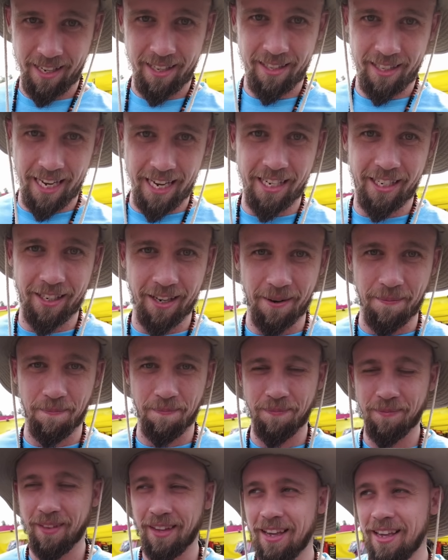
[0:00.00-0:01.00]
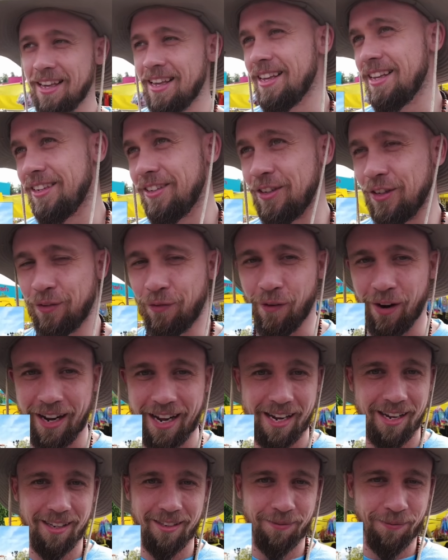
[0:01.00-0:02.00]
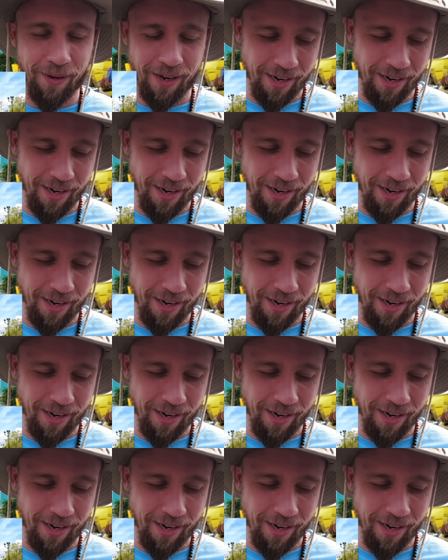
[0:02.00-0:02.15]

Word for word: t-shirt. Just funny